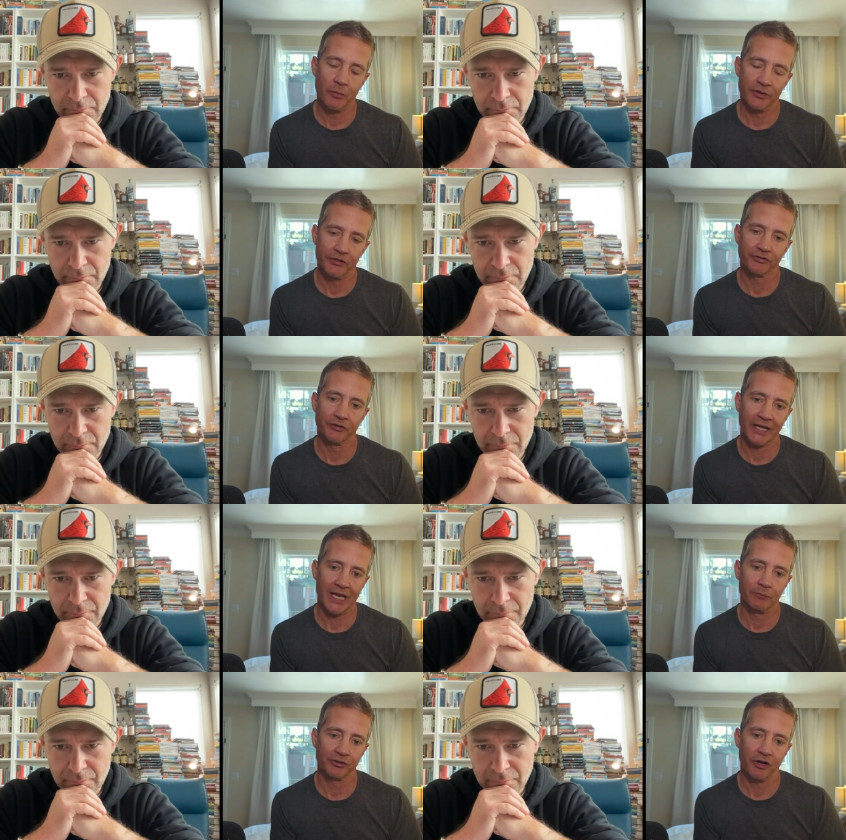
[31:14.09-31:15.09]
Speaker 1: the
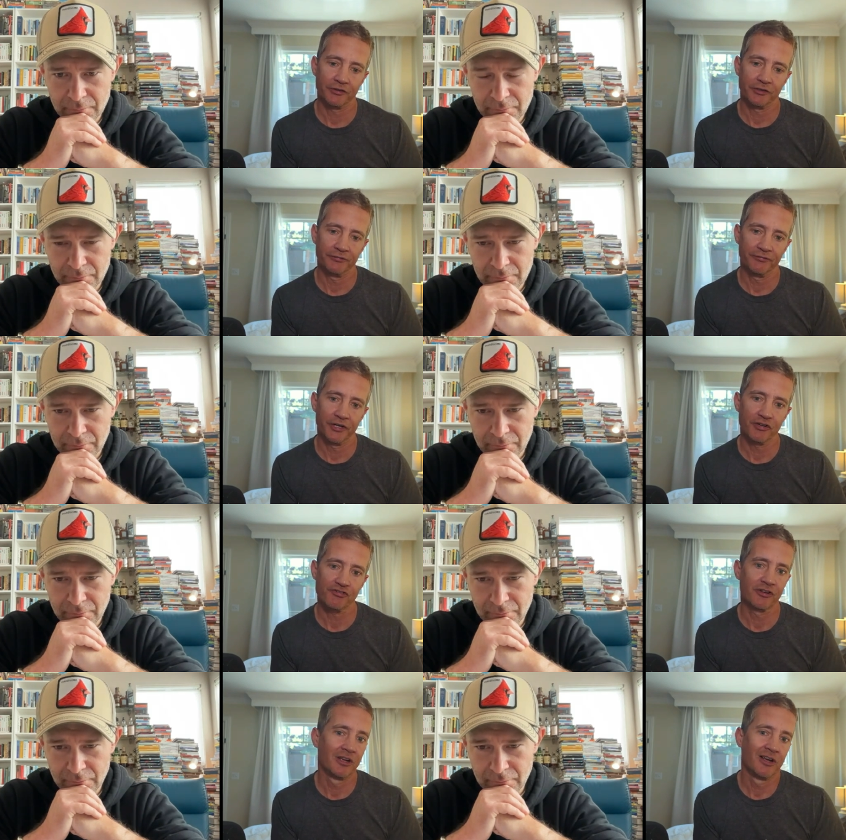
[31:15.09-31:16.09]
game started and
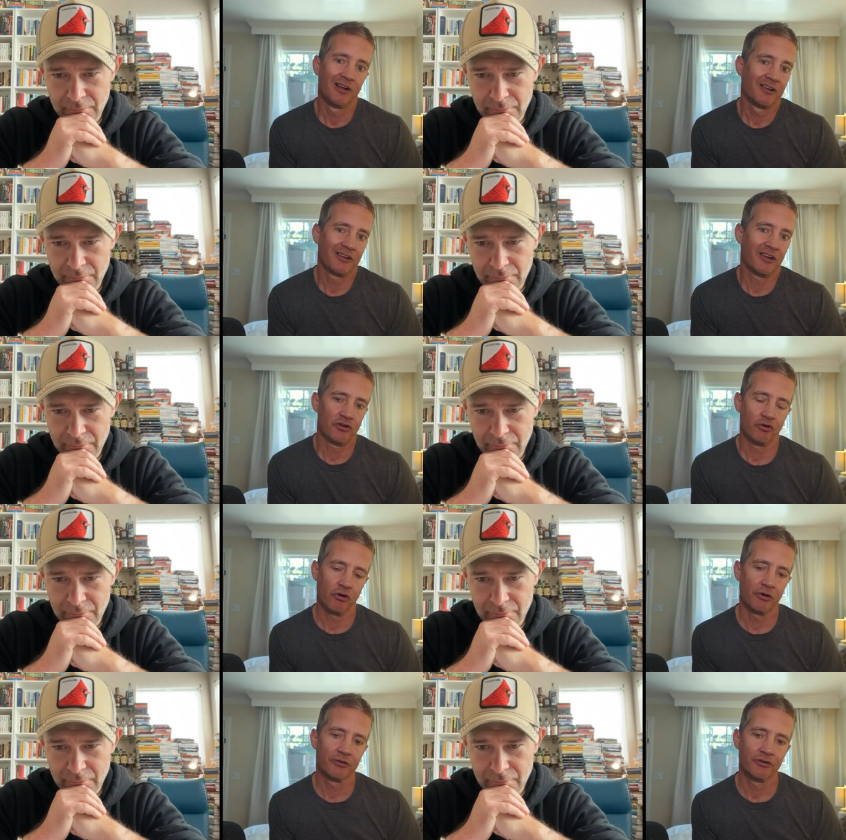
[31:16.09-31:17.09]
finished,
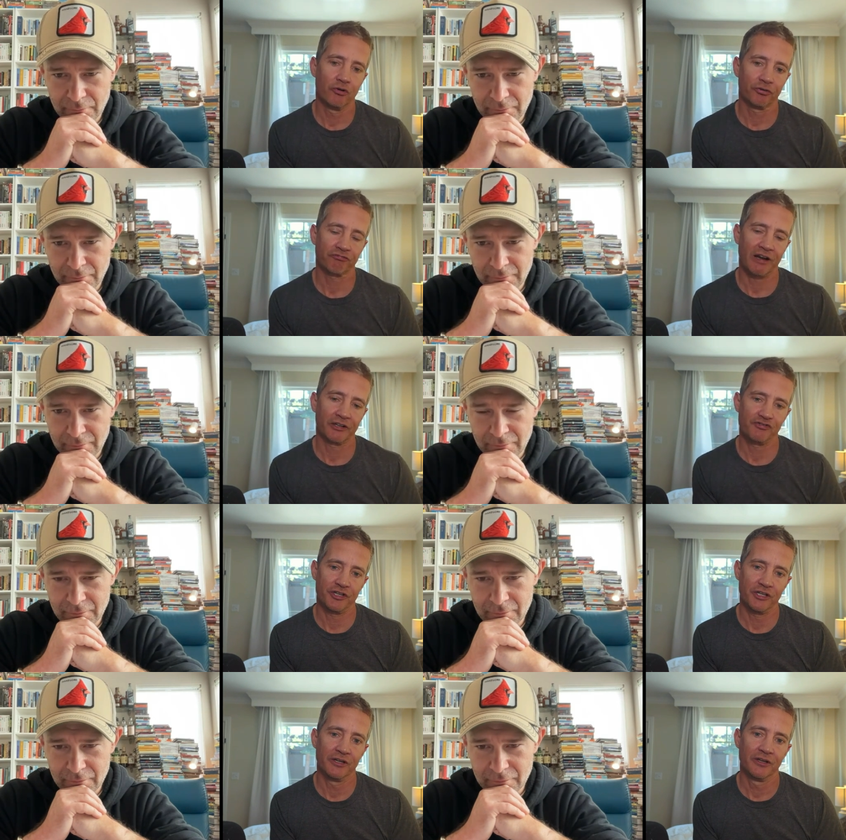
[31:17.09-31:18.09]
your
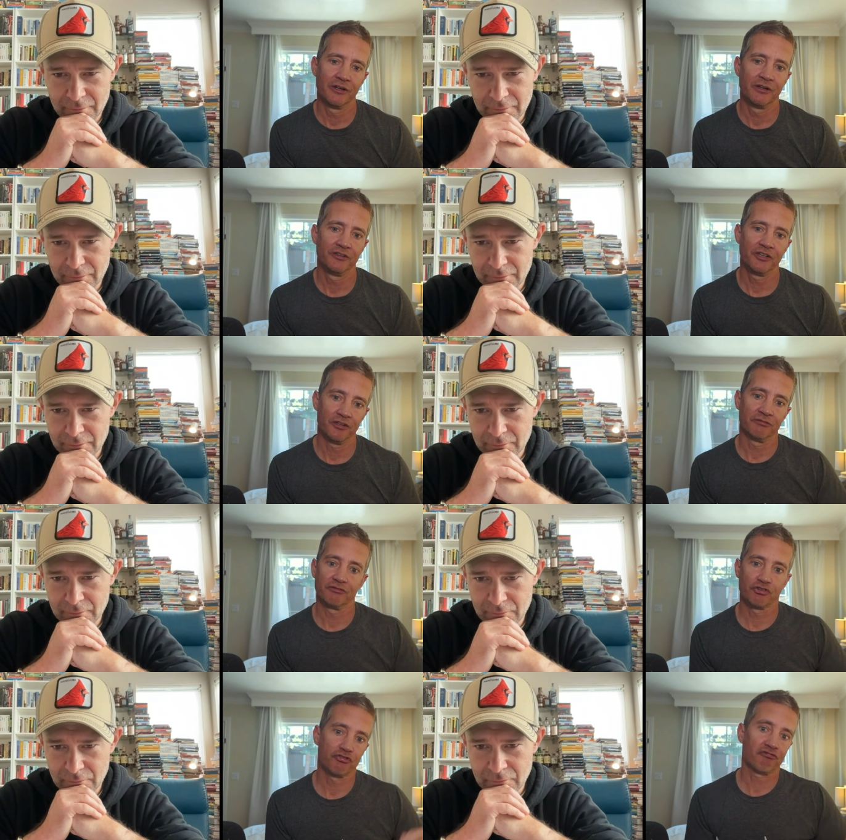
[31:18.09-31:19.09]
strategy didn't
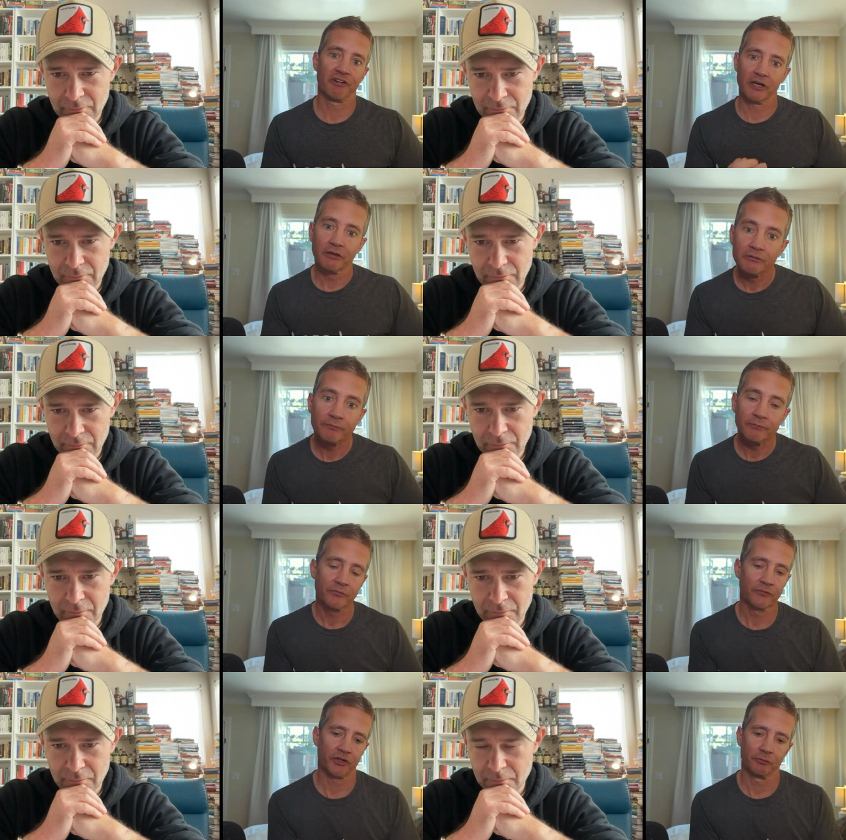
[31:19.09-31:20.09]
trigger.
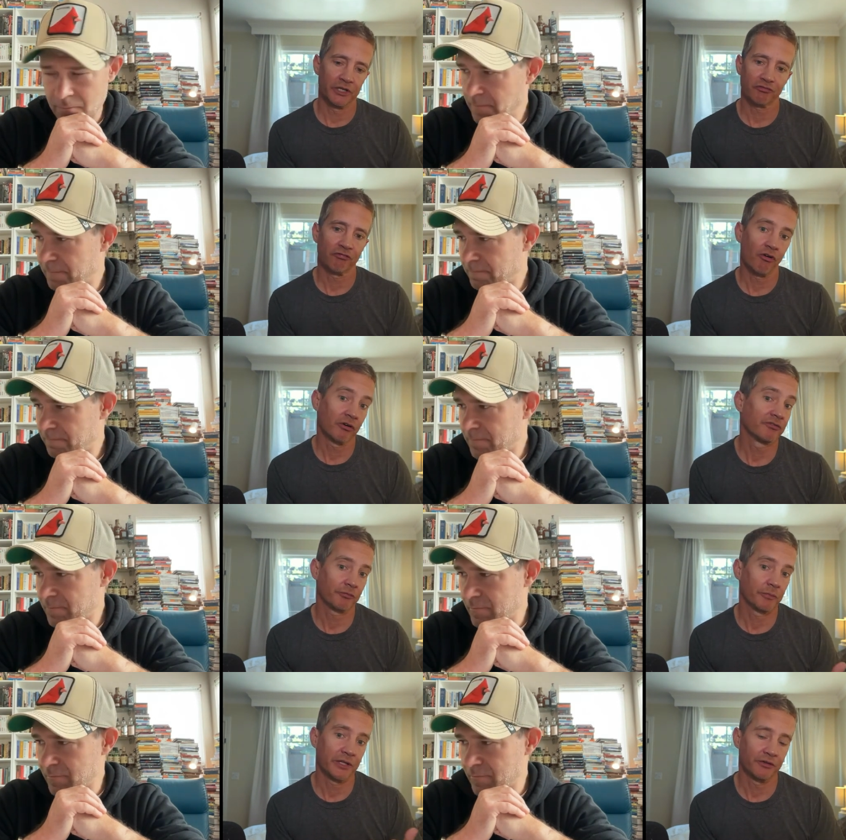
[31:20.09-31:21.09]
Doesn't
Speaker 2: mean it's wrong,
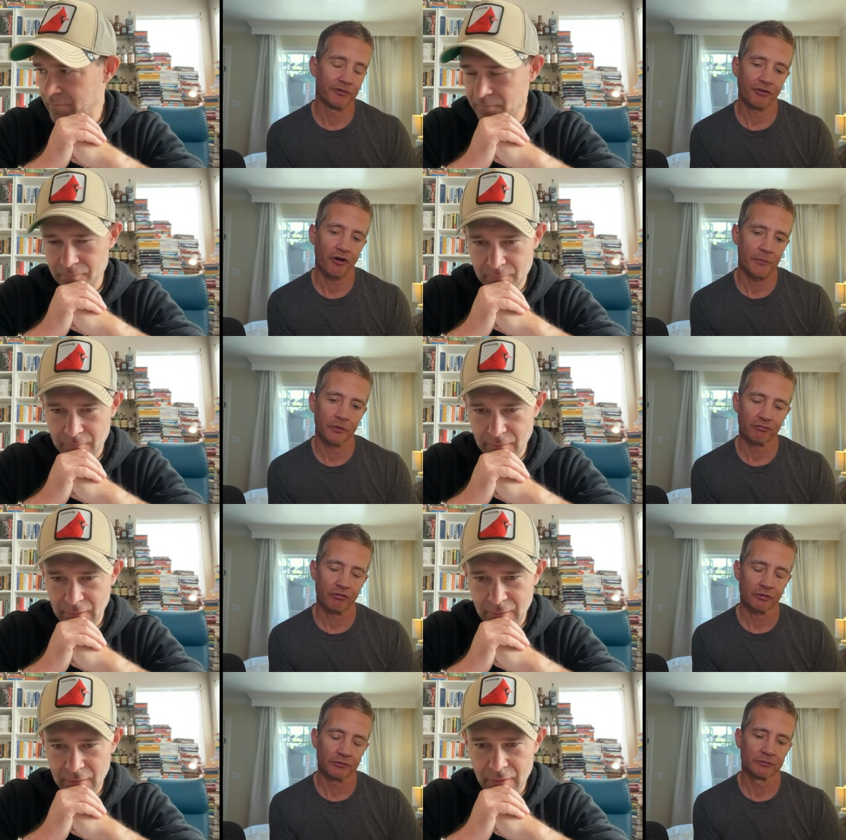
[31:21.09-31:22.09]
just means the timing was
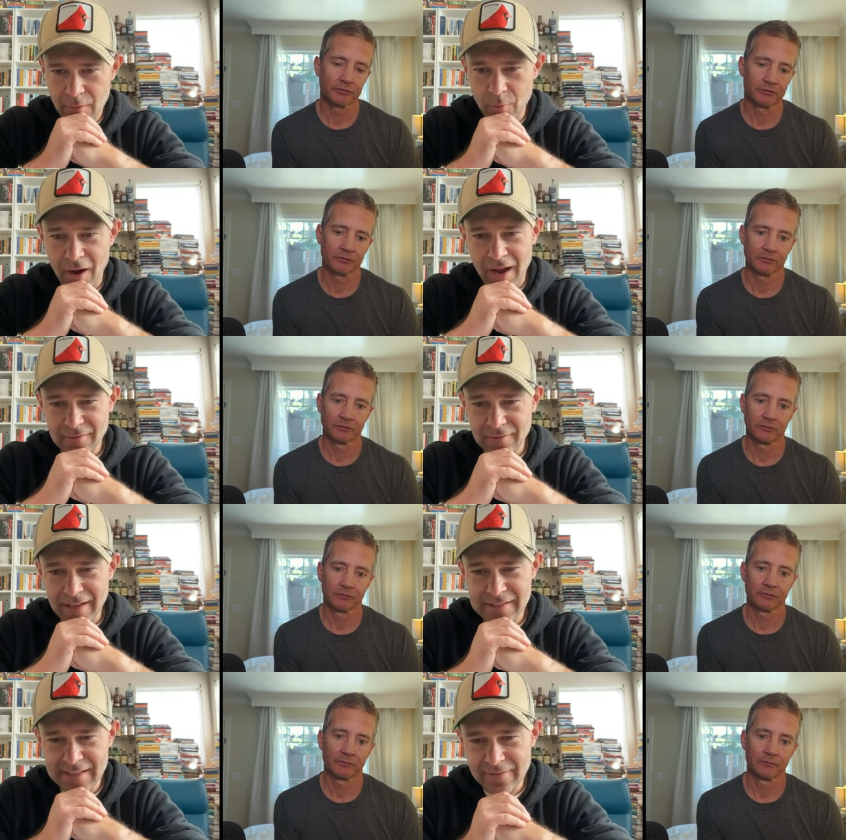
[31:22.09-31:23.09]
wrong. Well, I
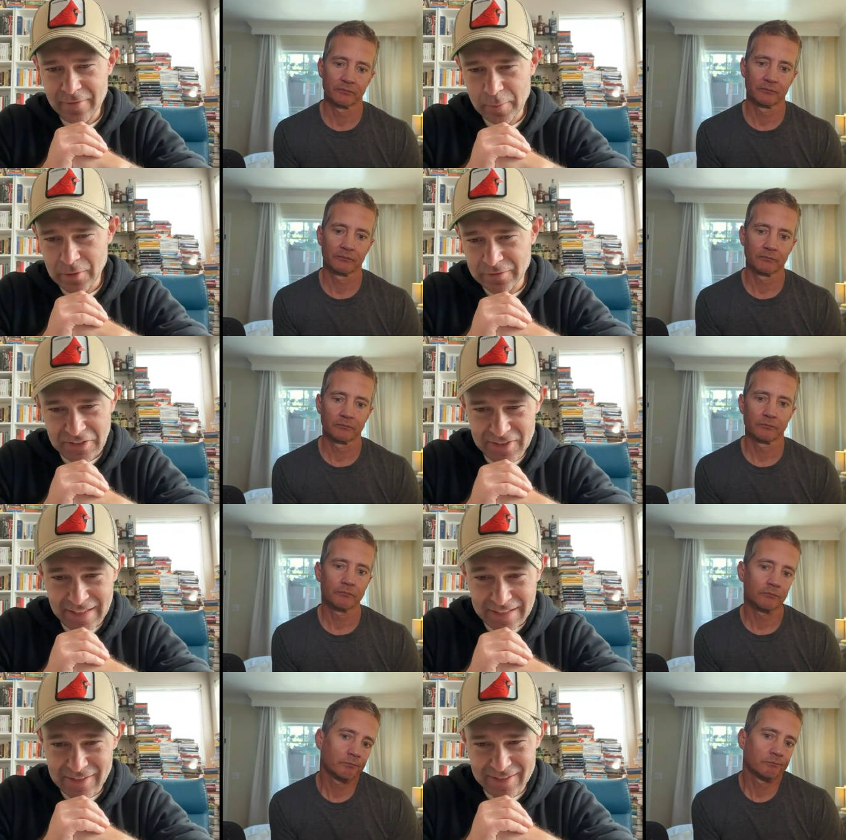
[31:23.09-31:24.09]
like savable
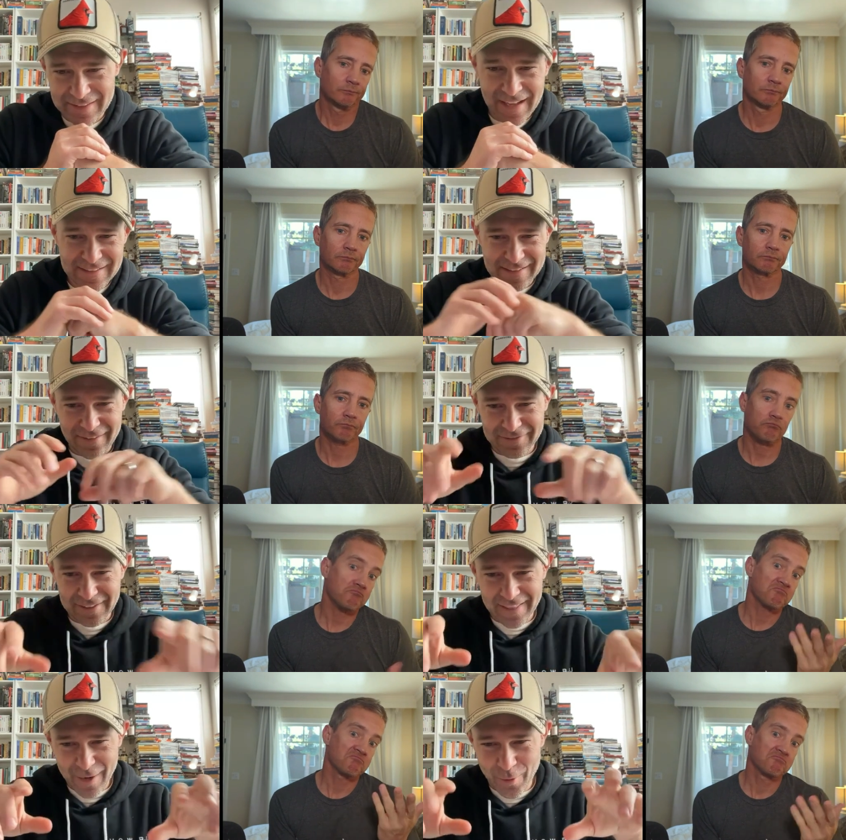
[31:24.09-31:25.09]
receipts. That's
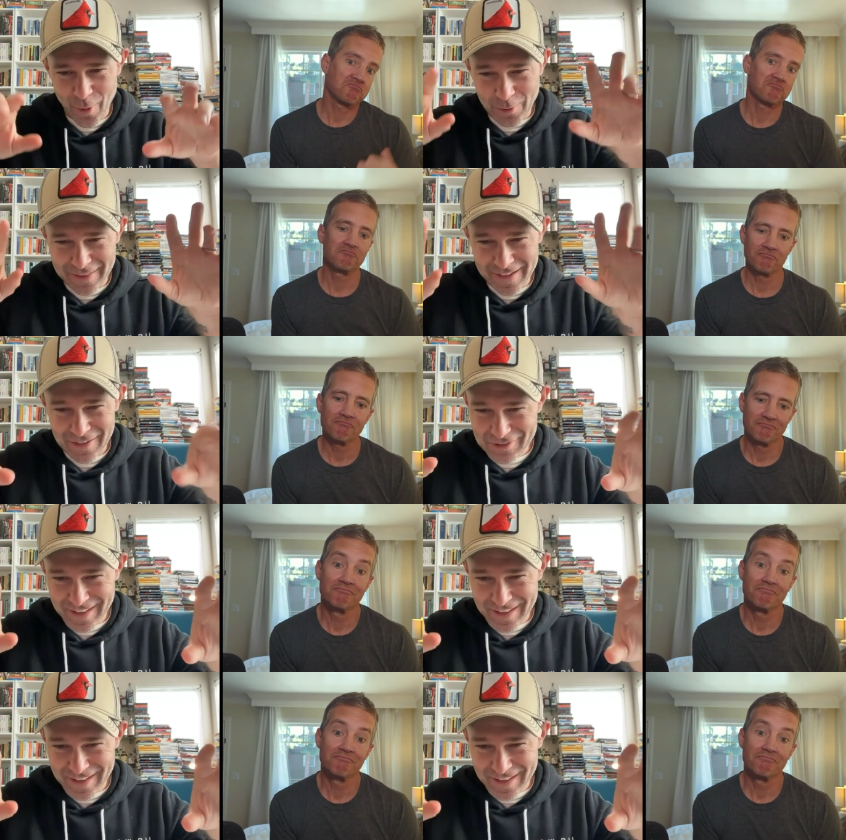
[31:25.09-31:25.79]
definitely, that quote there is